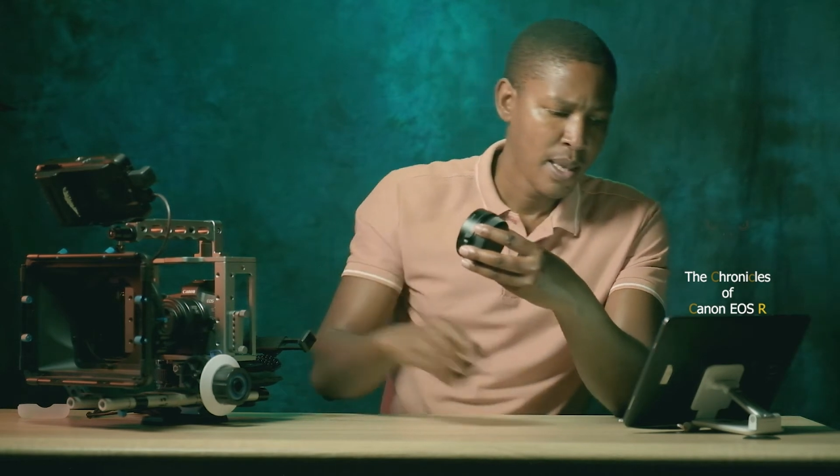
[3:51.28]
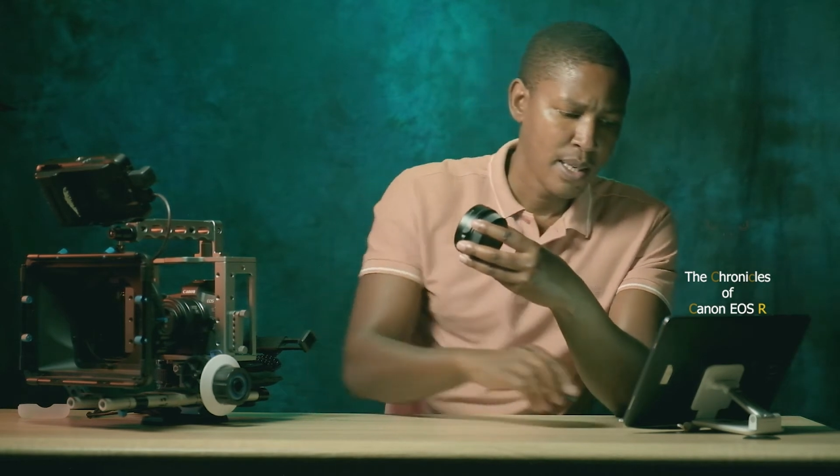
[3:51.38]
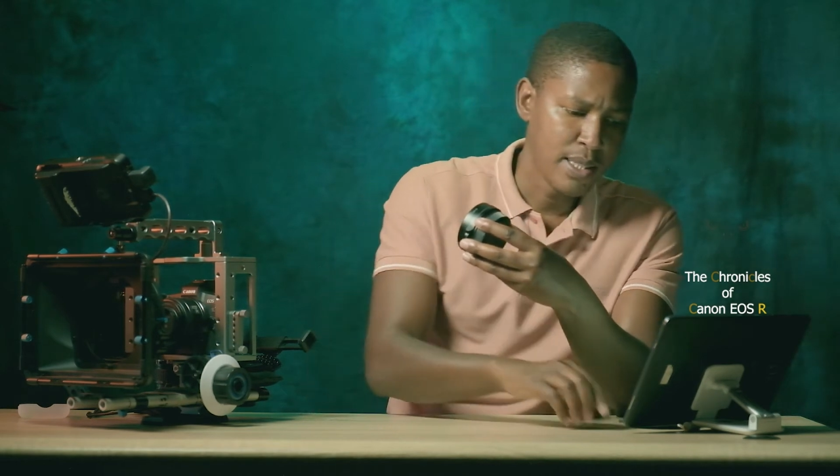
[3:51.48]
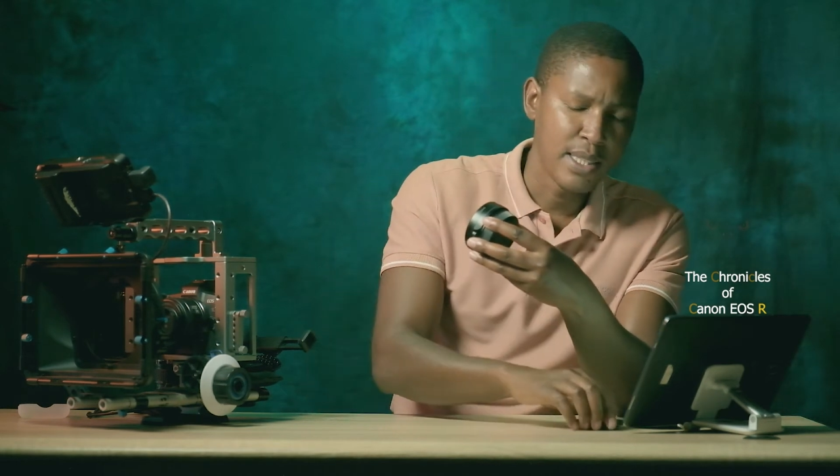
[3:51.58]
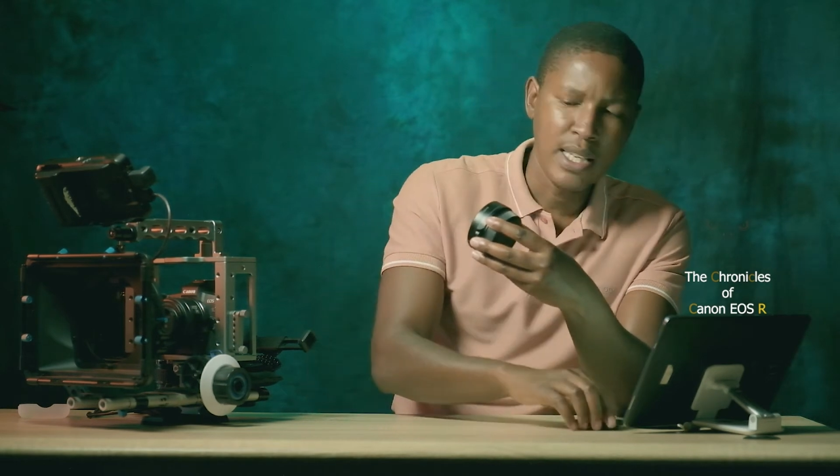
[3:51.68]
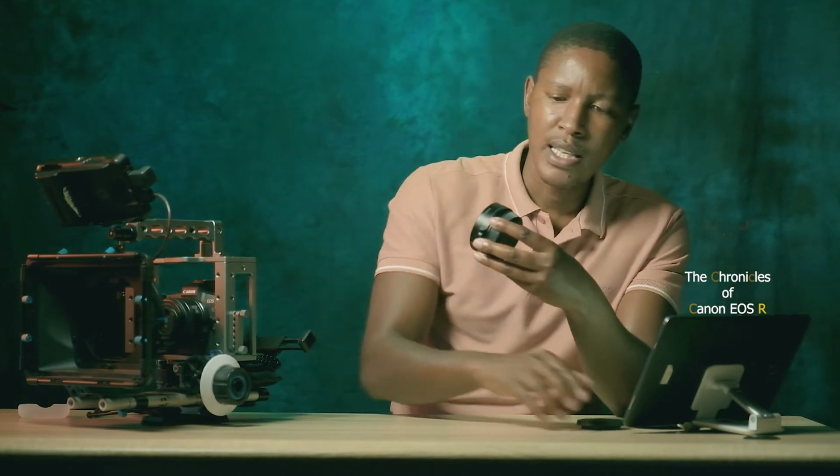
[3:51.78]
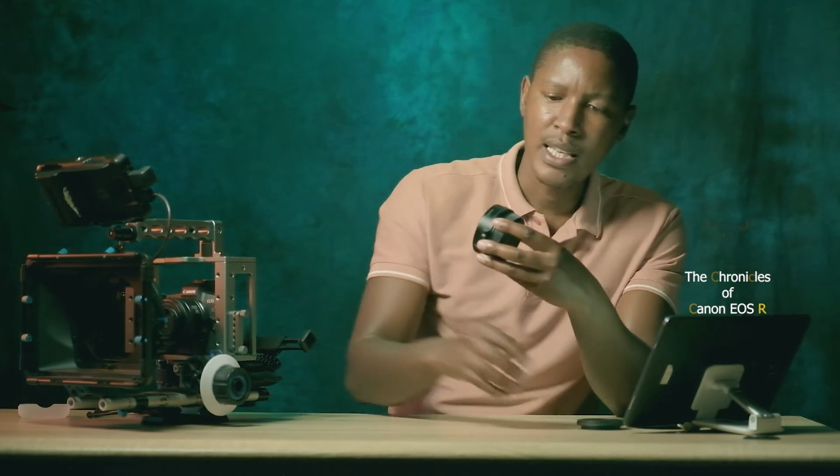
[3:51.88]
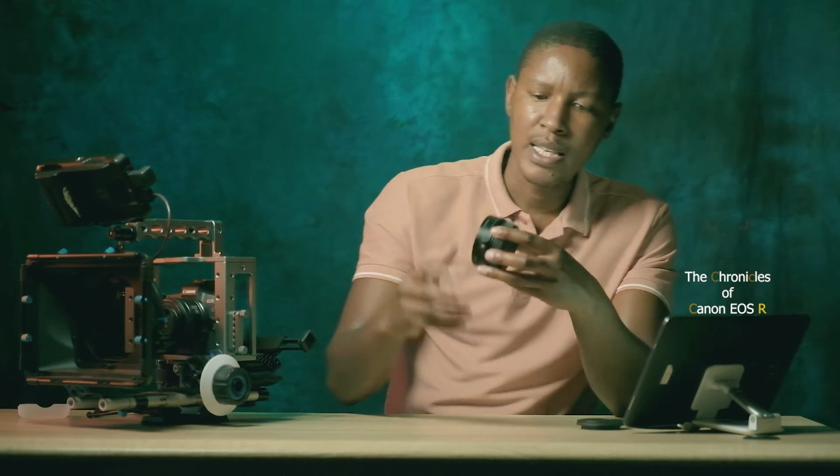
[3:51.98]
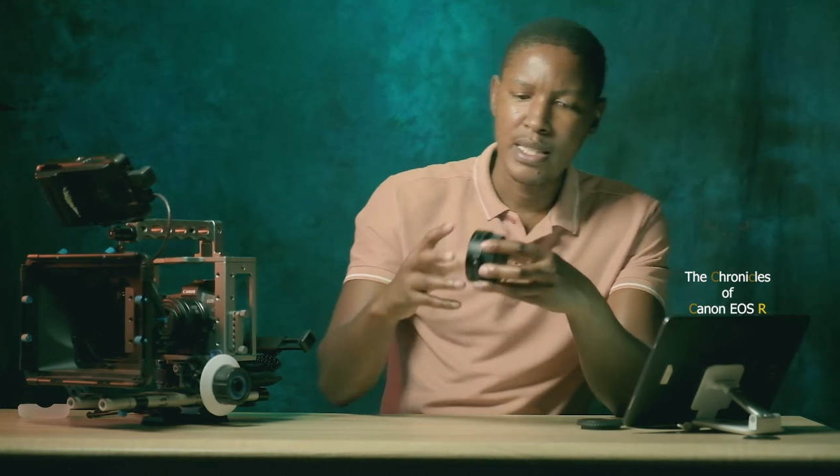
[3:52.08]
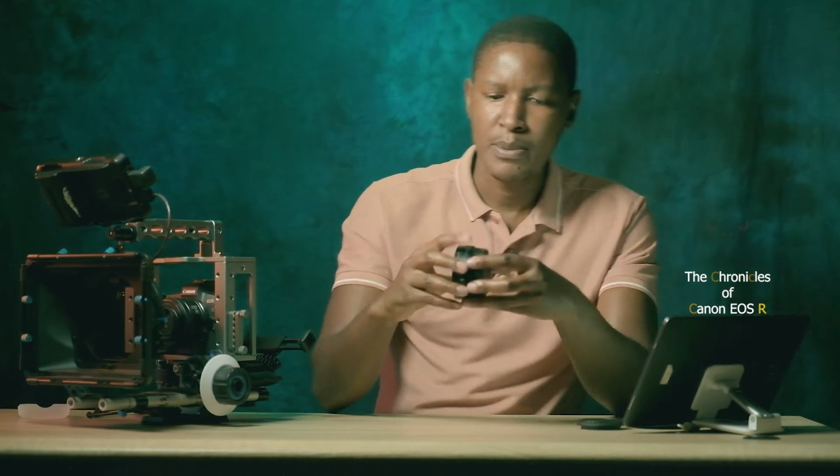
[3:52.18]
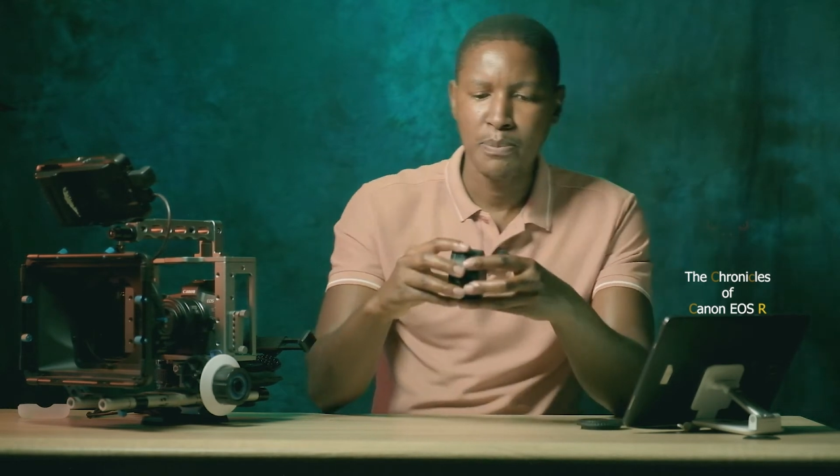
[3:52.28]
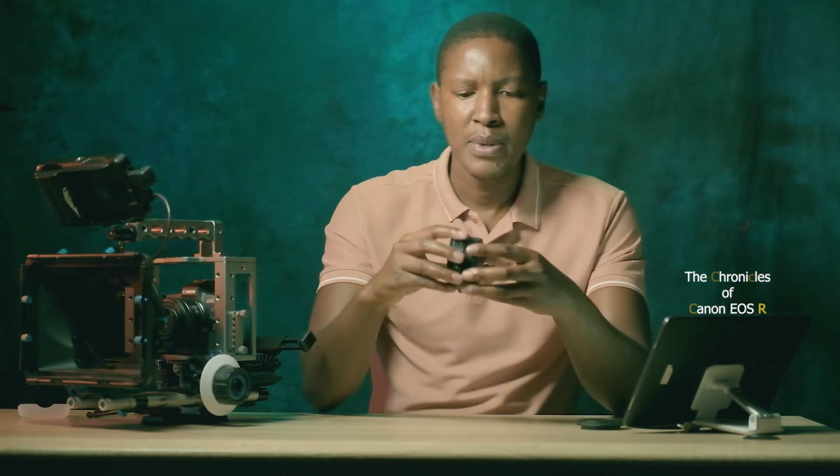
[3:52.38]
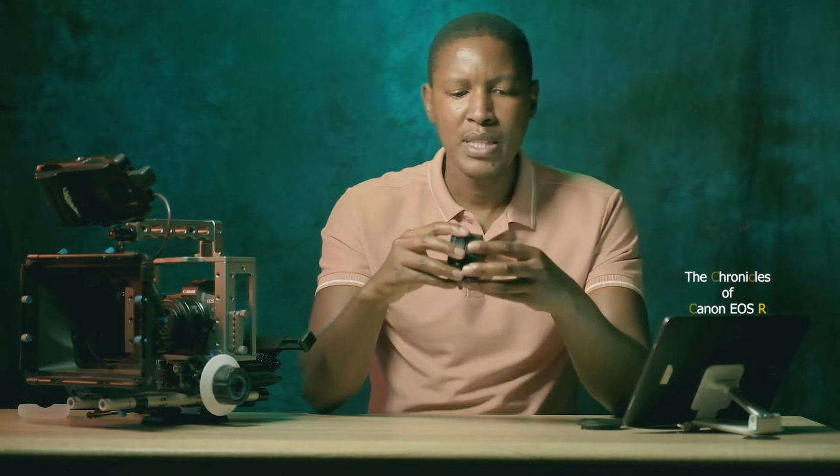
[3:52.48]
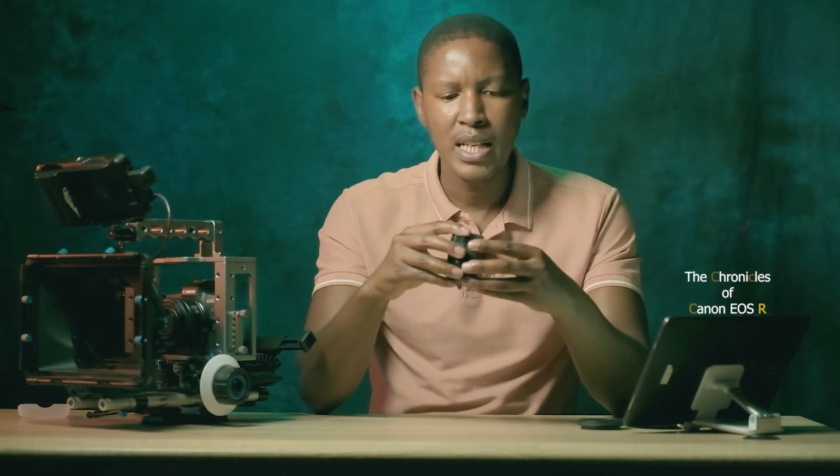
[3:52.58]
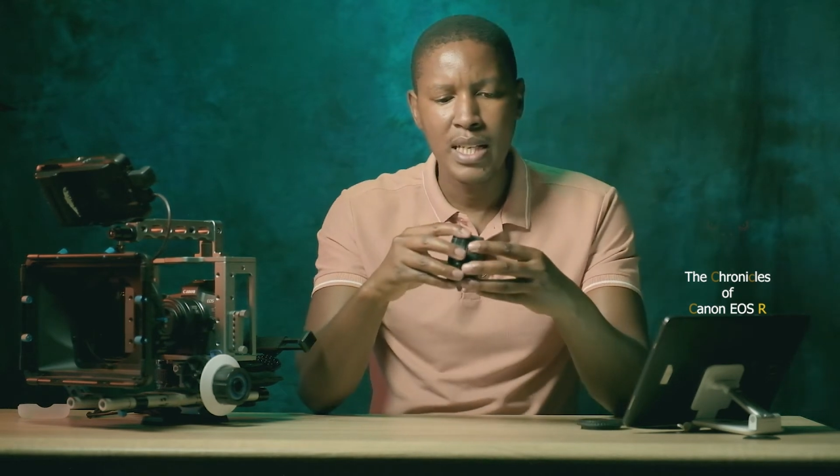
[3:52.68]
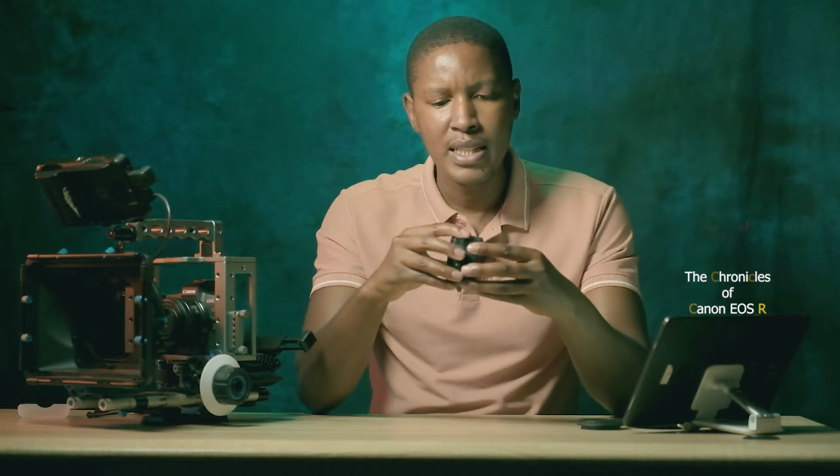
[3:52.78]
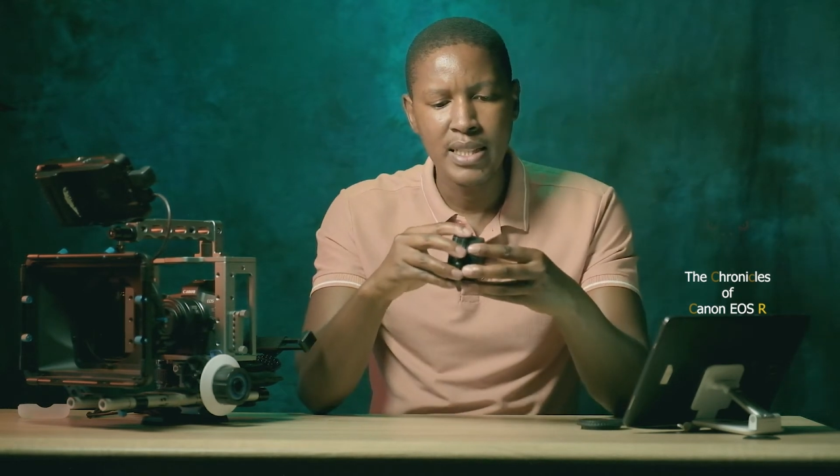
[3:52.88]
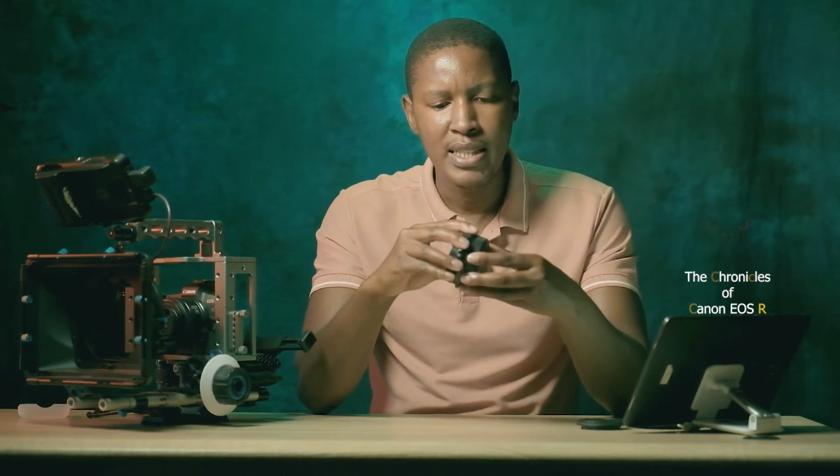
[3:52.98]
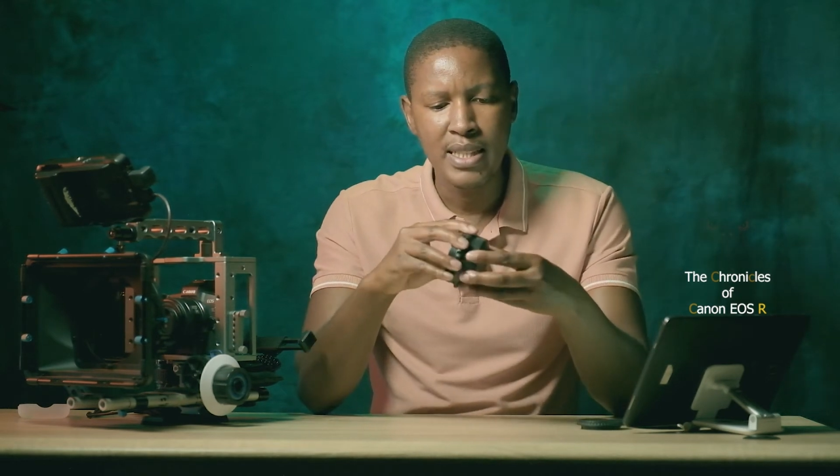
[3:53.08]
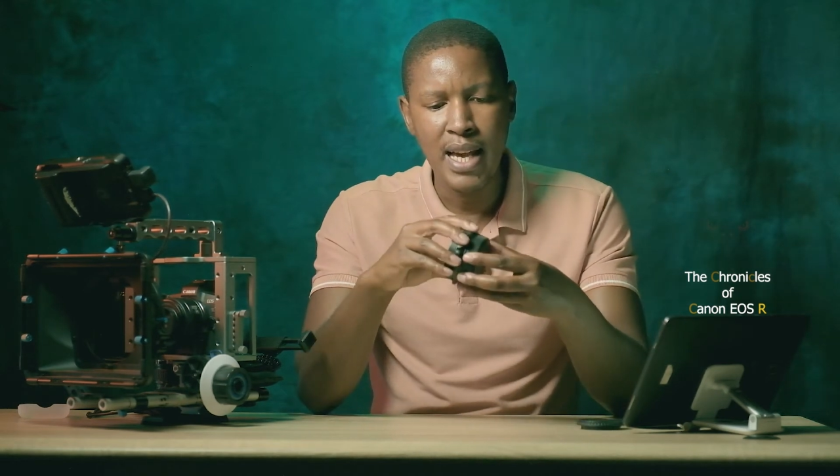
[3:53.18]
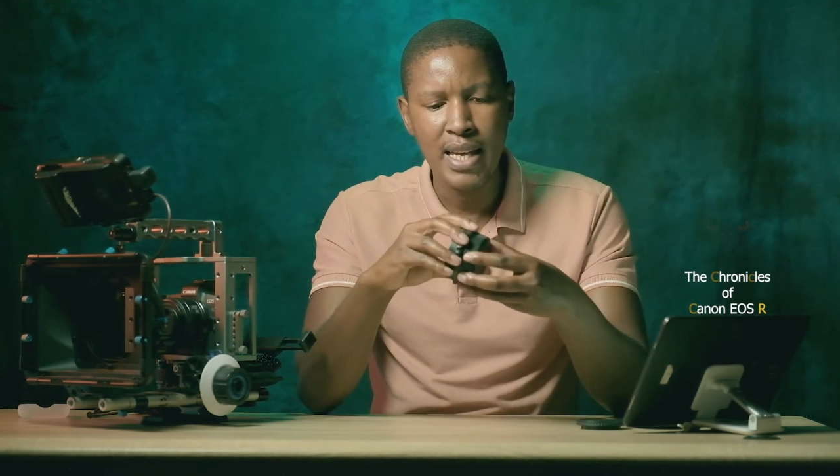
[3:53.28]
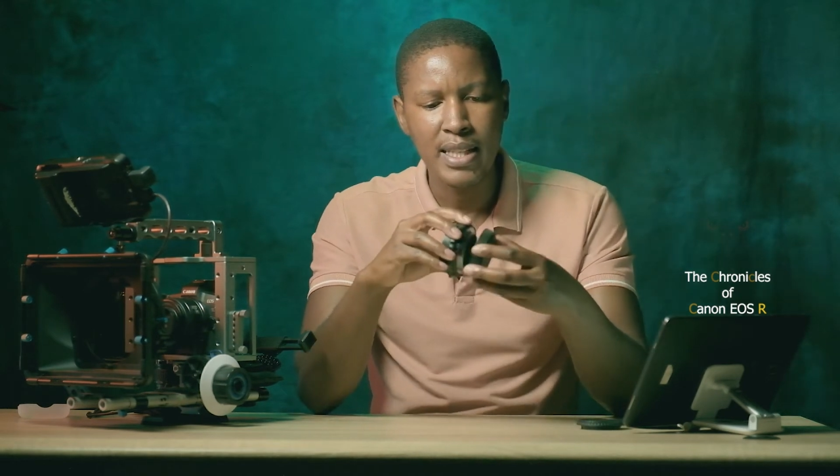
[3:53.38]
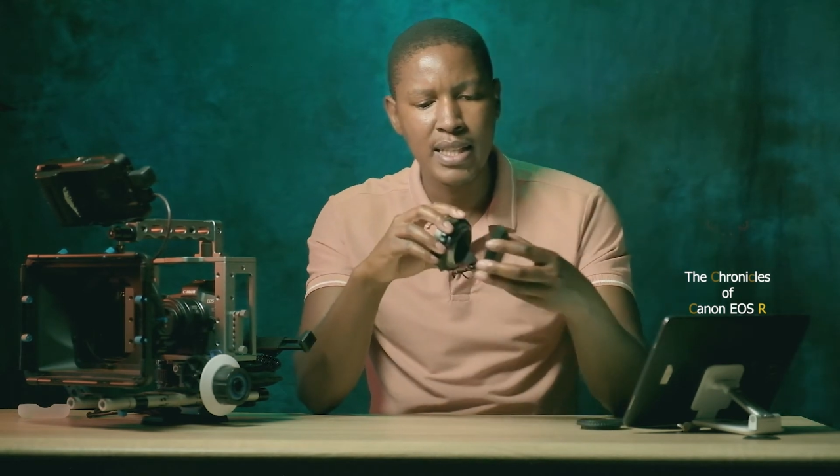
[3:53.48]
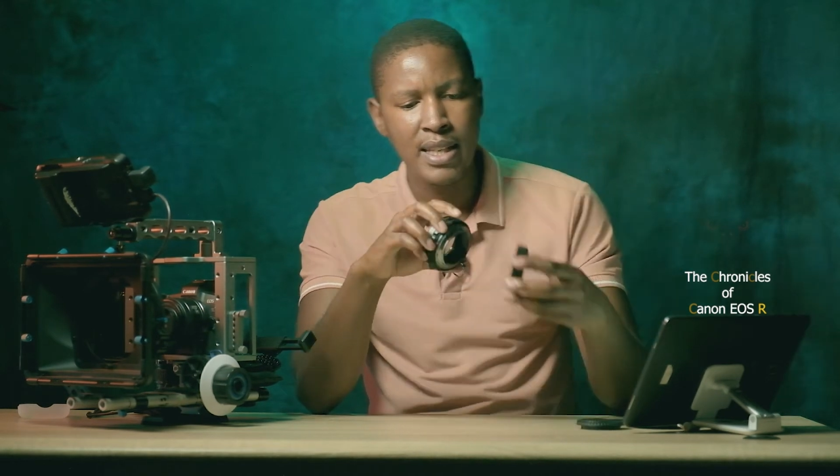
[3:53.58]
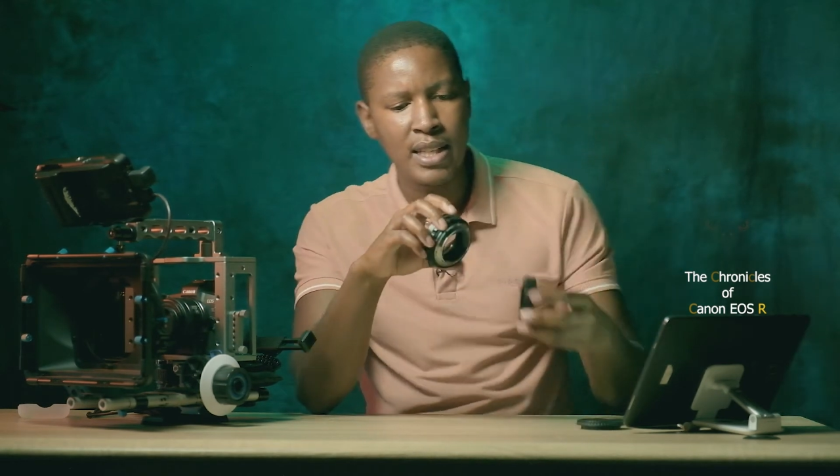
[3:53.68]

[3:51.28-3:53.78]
It's specially designed